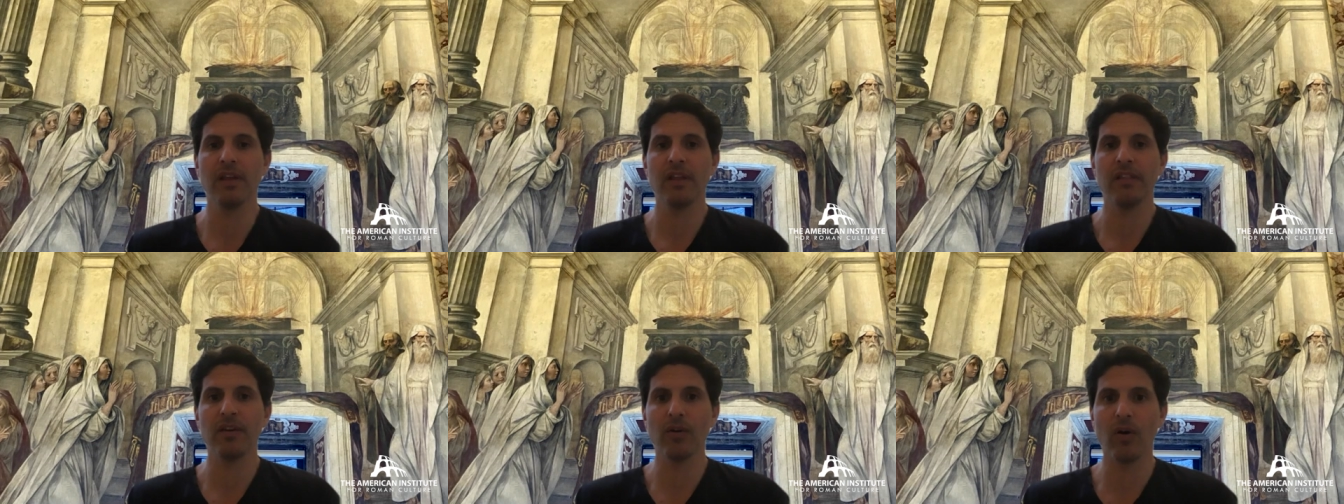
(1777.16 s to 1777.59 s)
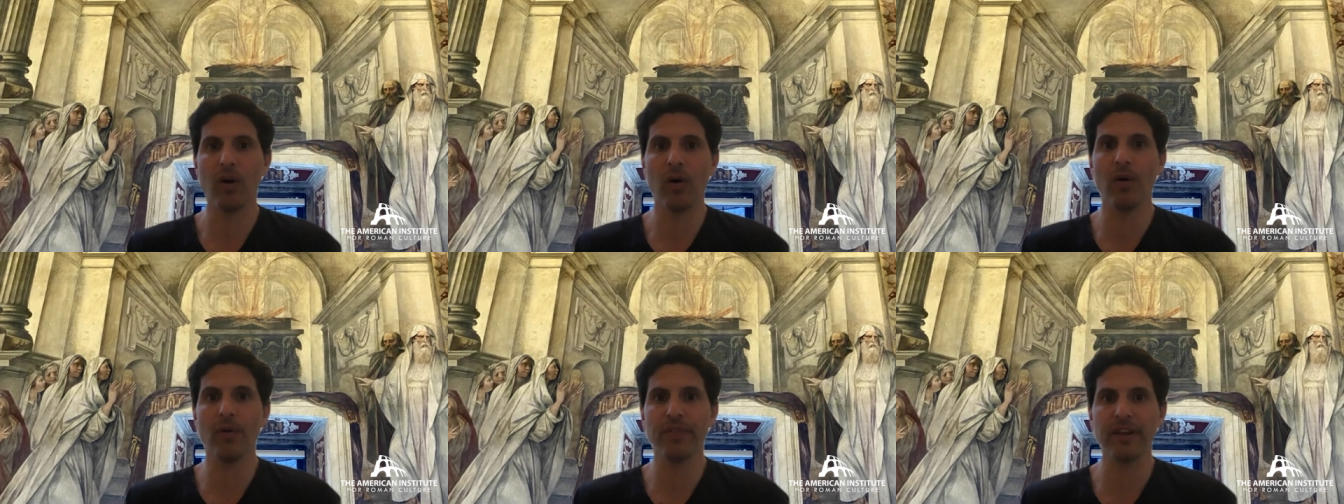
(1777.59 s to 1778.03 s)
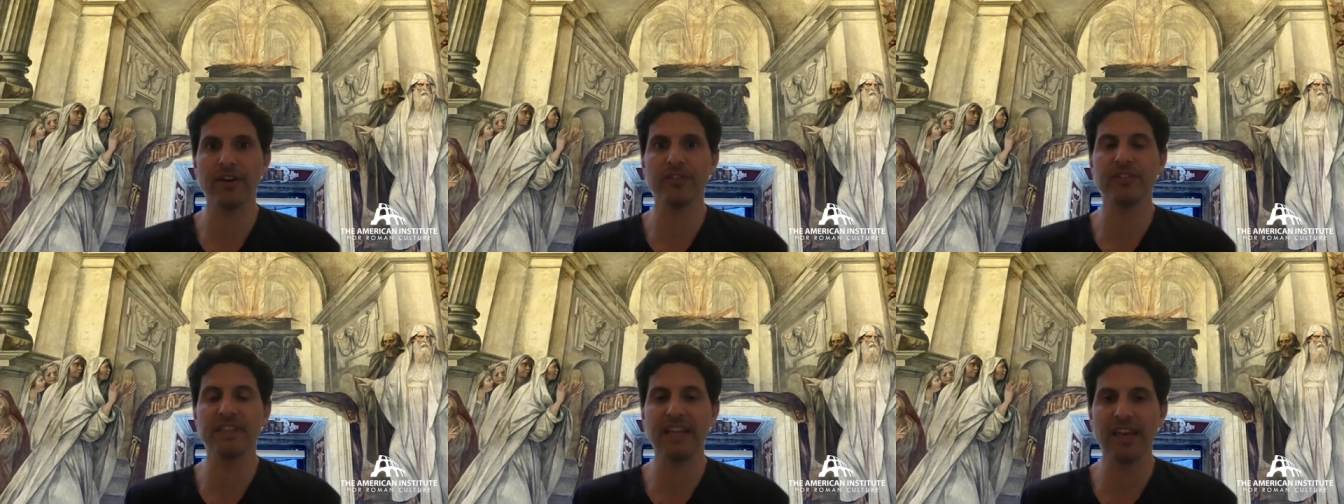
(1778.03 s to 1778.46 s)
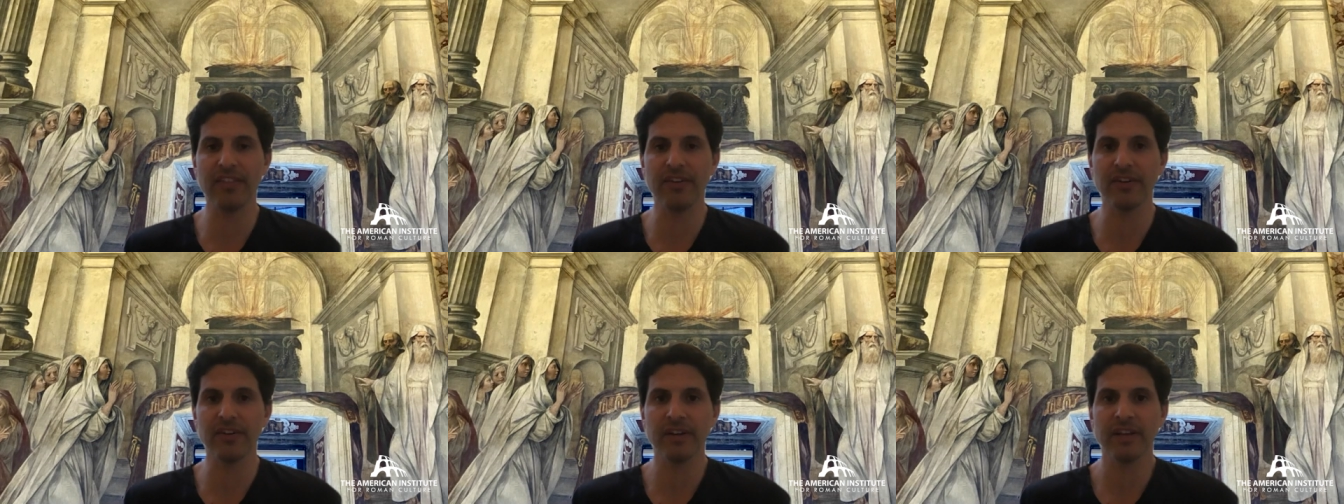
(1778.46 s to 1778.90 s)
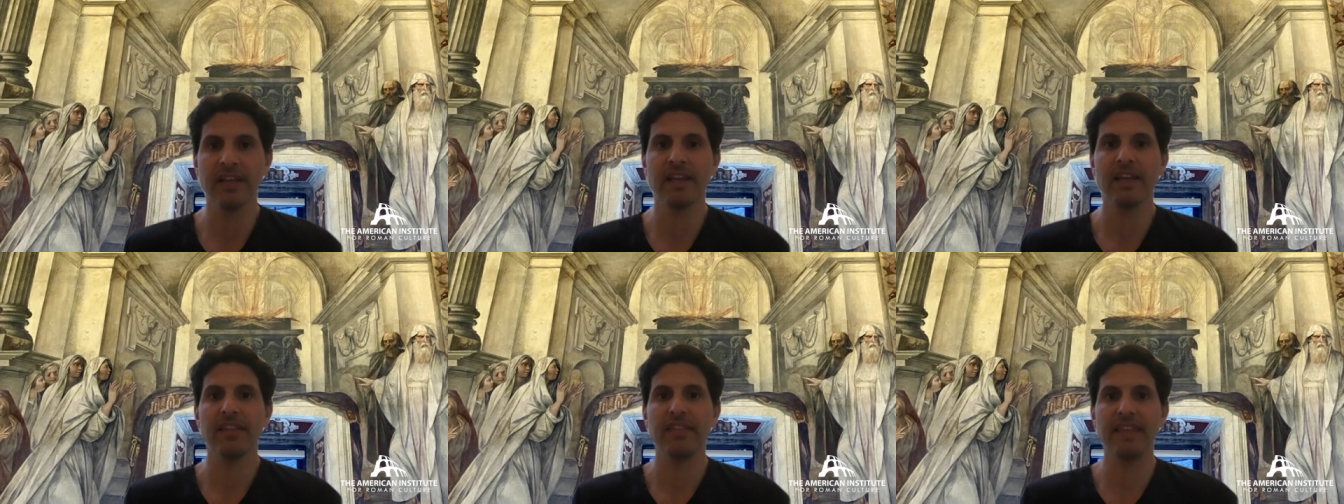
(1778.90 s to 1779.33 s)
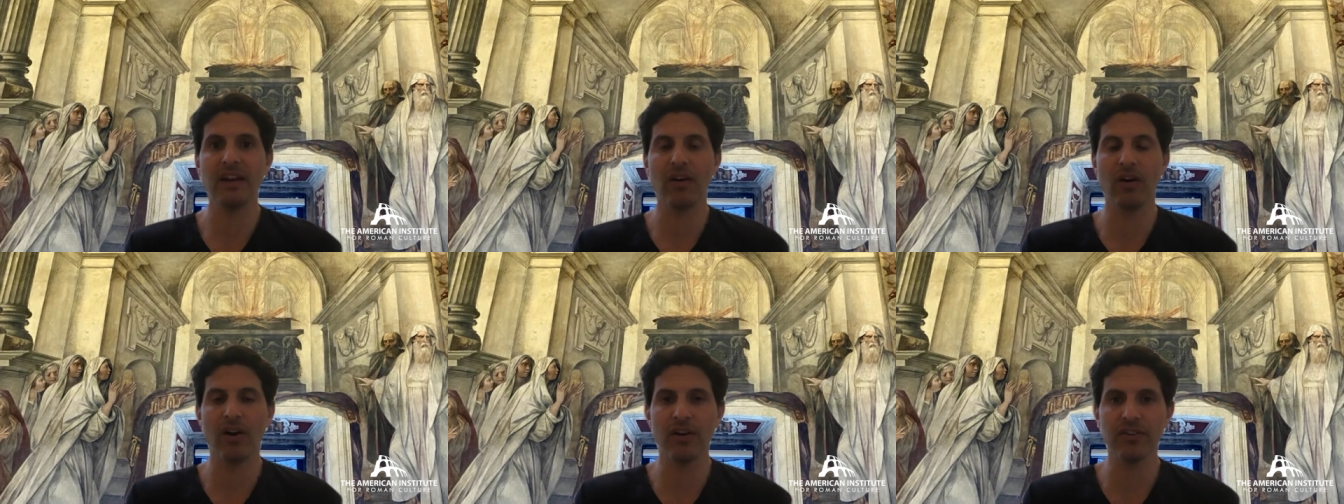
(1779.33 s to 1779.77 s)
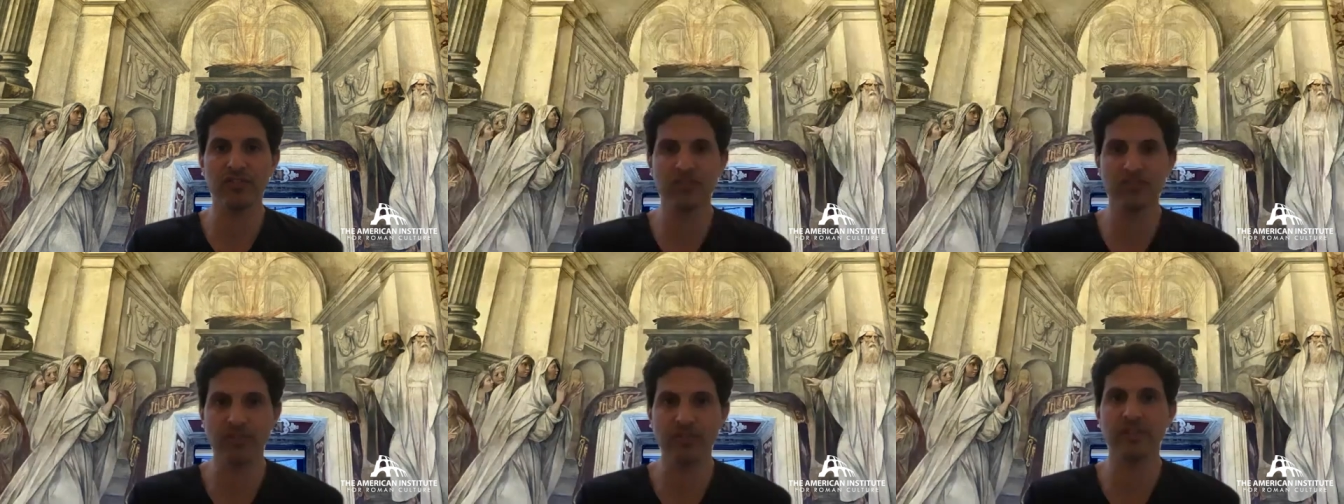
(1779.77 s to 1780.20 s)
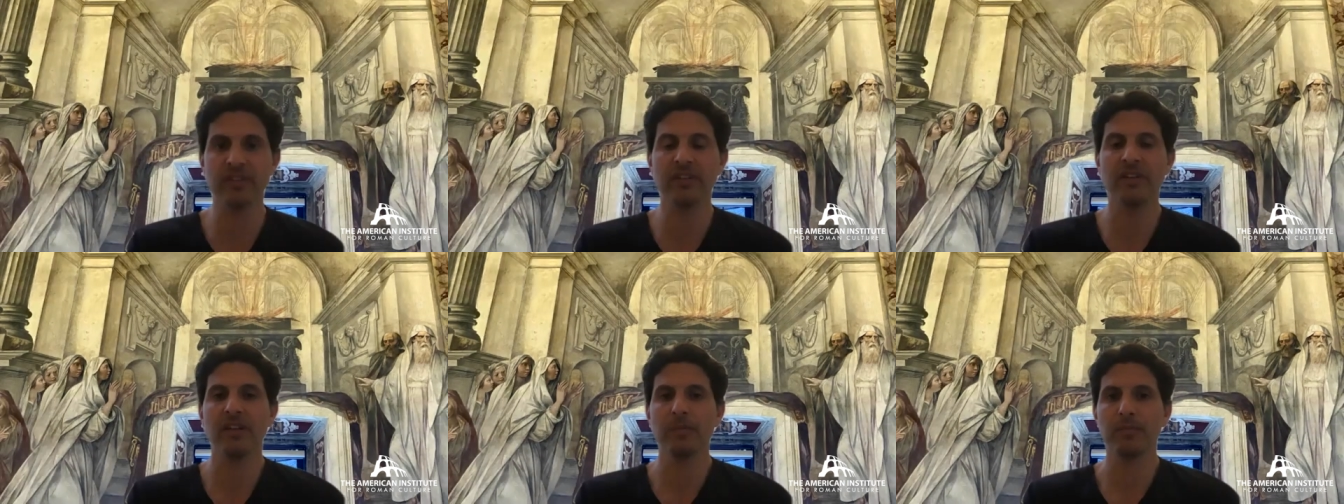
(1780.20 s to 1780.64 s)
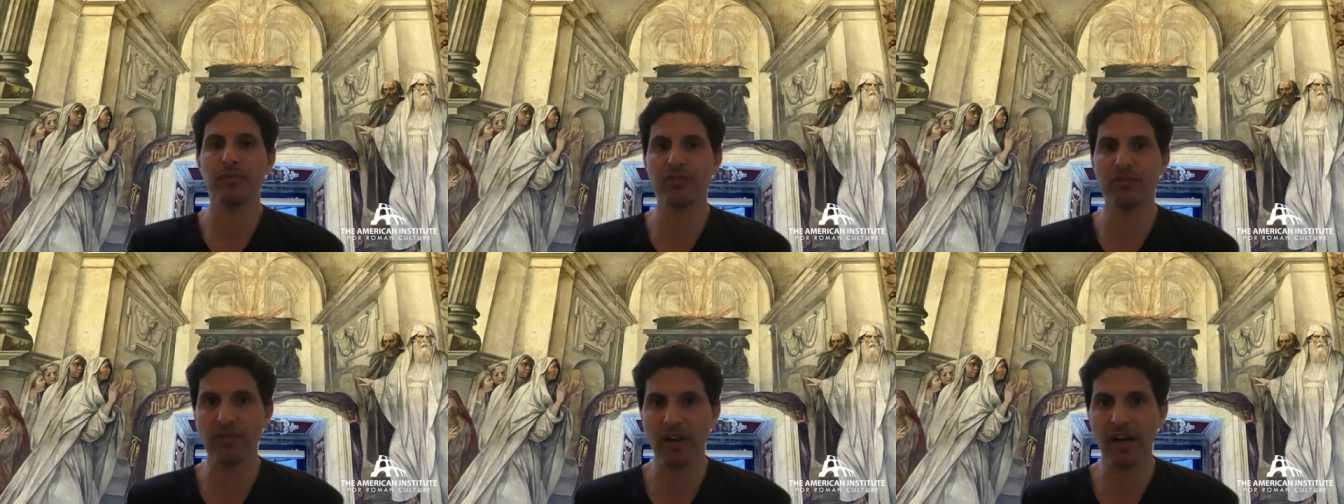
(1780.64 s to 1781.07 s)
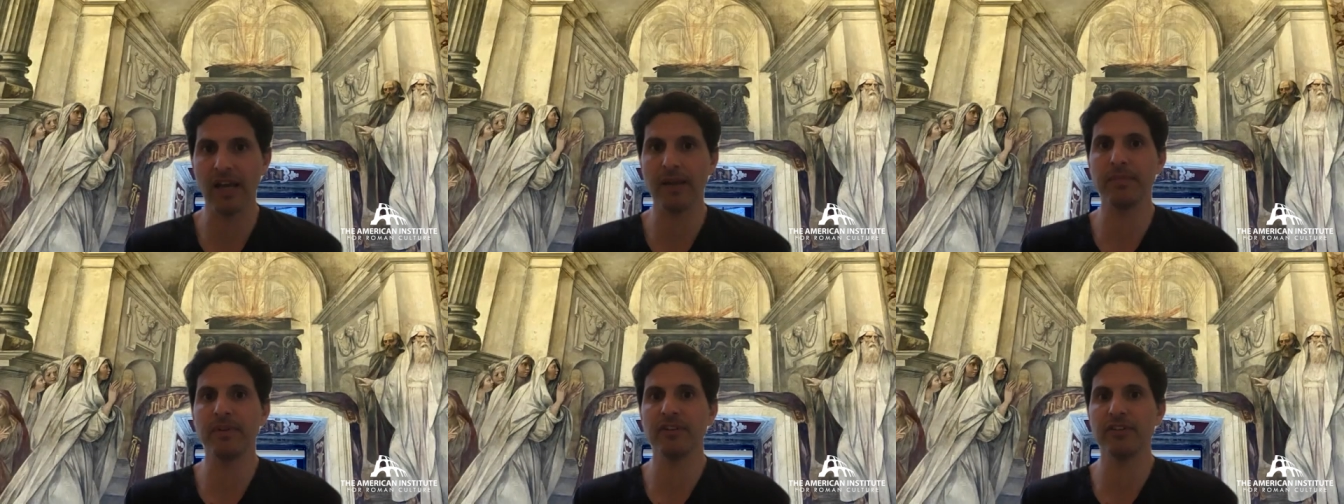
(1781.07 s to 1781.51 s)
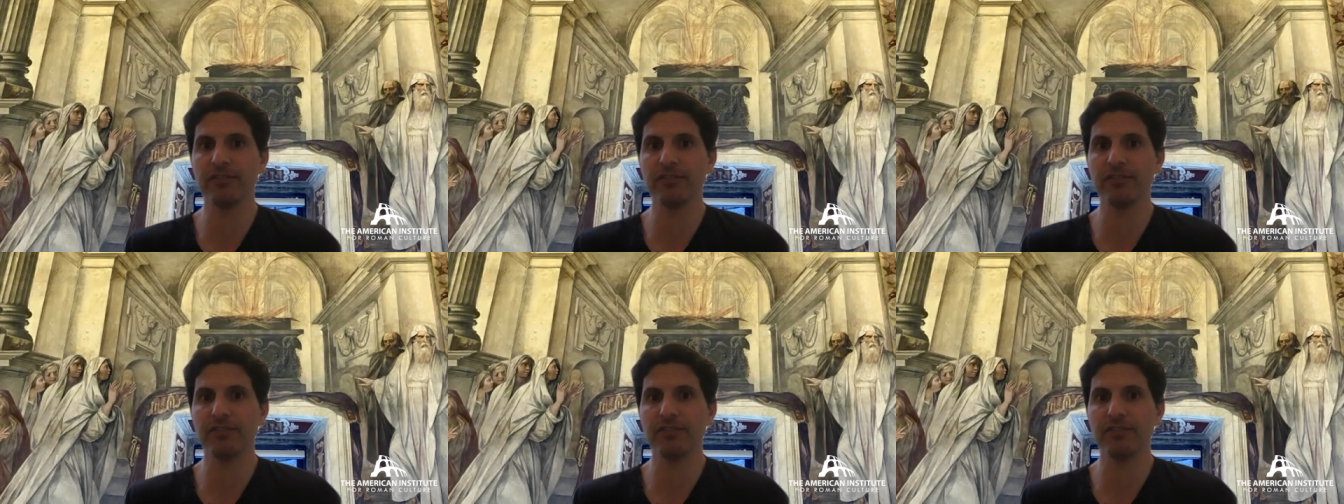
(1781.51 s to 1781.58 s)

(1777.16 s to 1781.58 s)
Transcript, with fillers: They're all there together. There are certain prescribed,